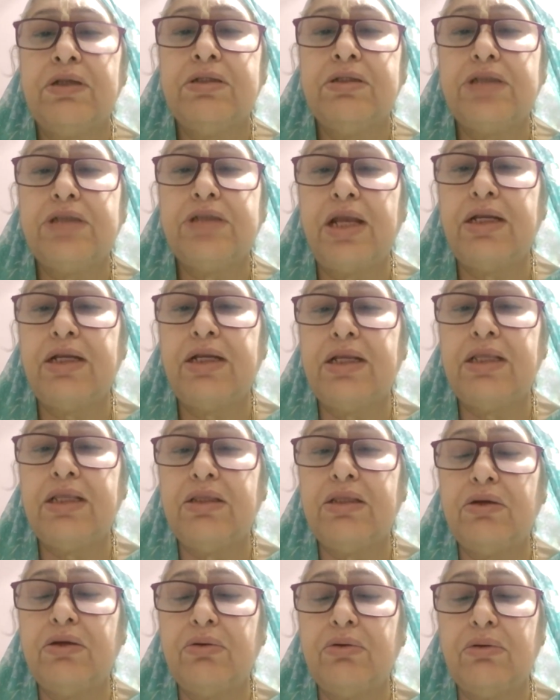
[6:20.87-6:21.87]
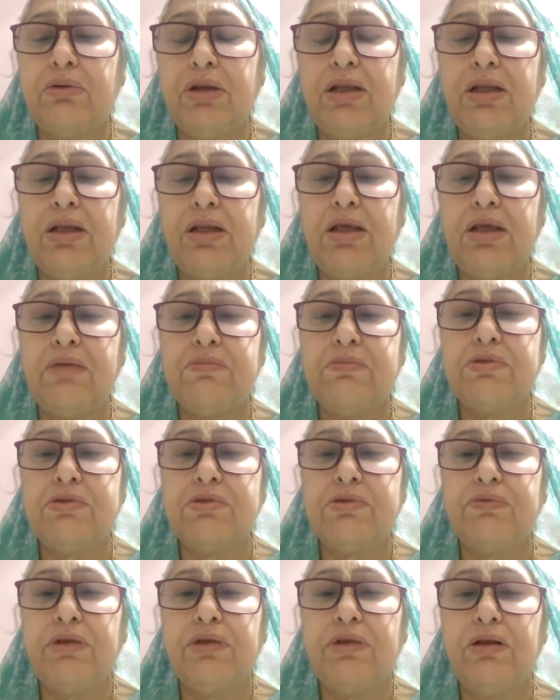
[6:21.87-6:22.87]
chanting the holy names
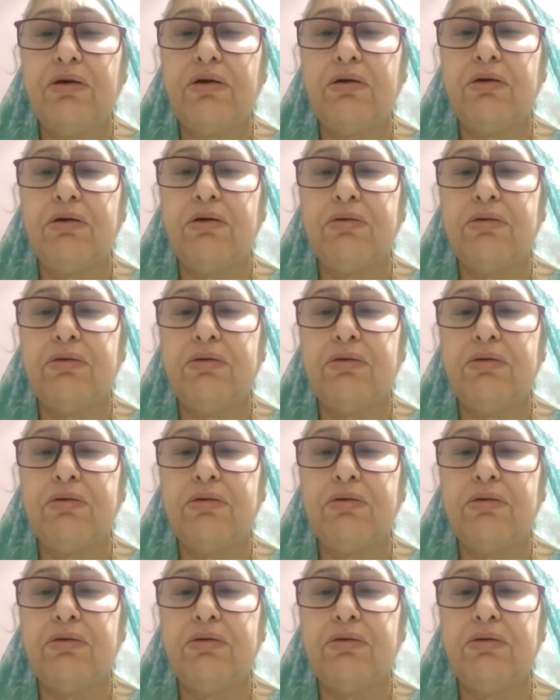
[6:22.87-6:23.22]
of the Lord.